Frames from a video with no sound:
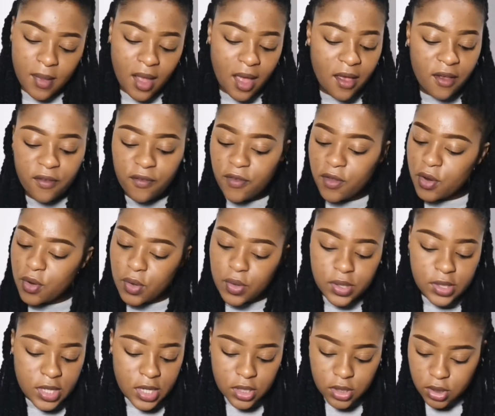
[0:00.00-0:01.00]
I fear no
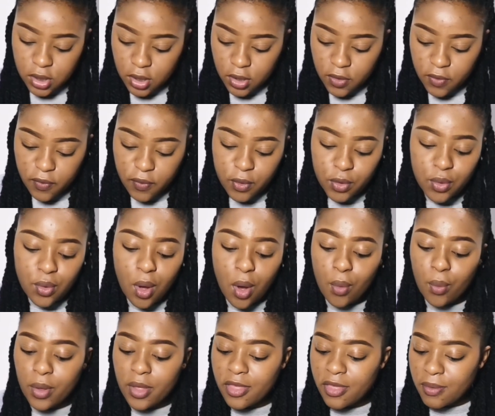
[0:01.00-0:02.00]
danger, for you are
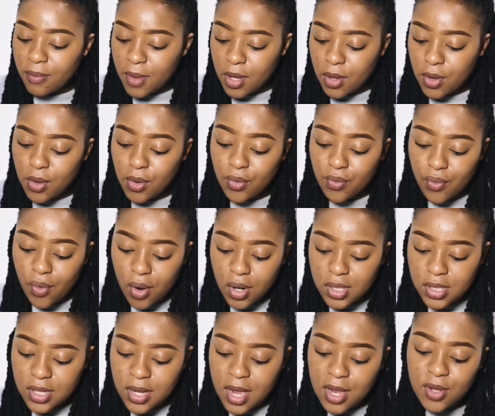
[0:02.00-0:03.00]
with me, your
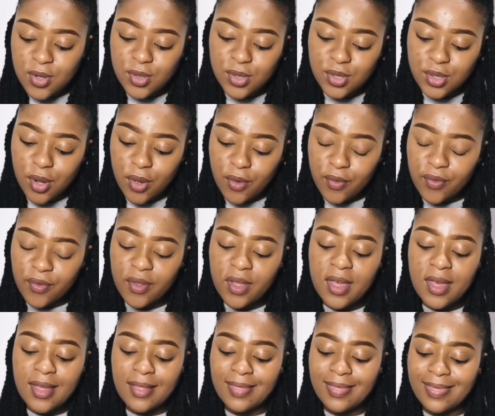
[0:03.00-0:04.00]
rod and your staff,
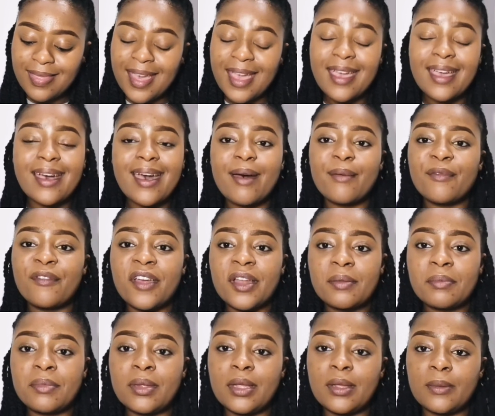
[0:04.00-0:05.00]
they
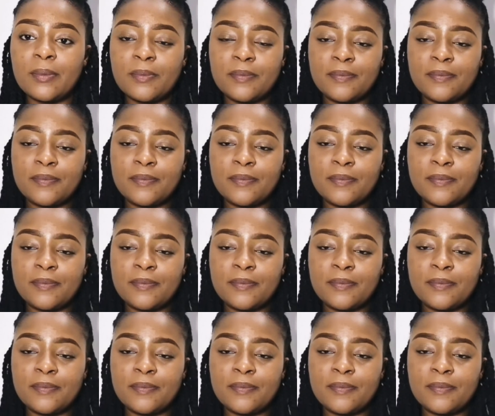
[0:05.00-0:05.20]
comfort me."